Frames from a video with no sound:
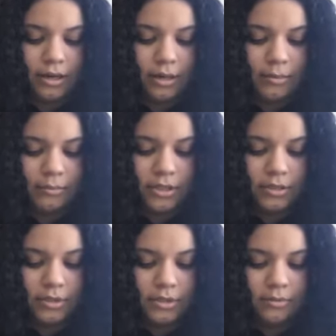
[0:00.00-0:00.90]
I, it
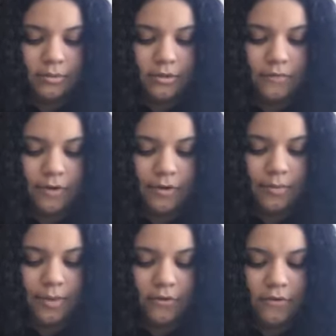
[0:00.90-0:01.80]
must be something
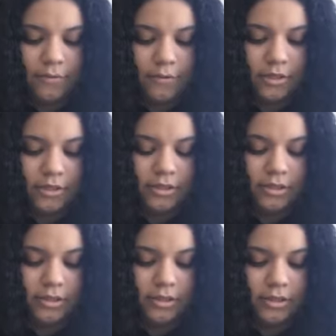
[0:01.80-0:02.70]
very bad from the way
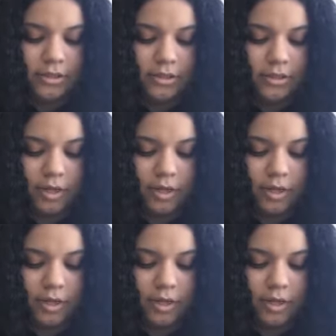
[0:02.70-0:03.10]
she's looking,